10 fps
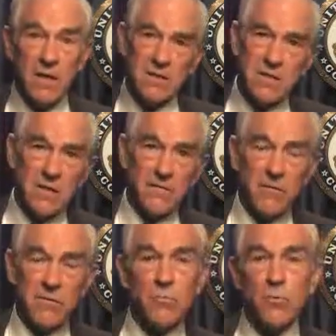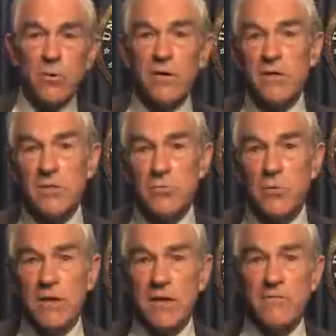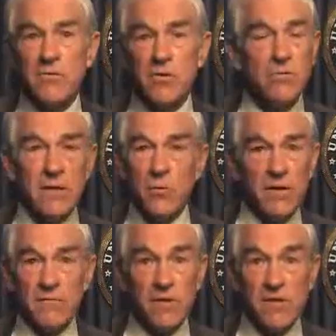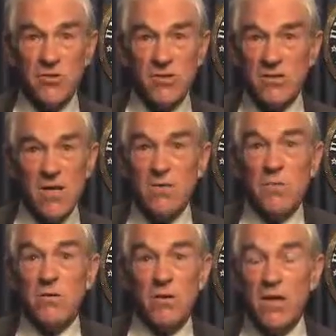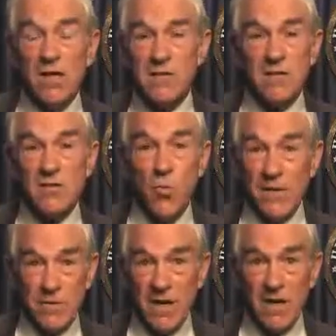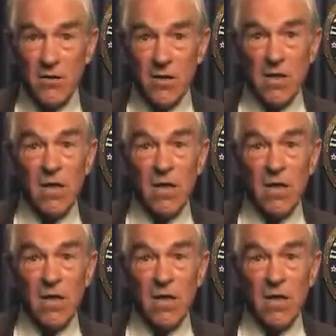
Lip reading: Just think of the third world nations when they have total runaway inflation. The middle class gets wiped out.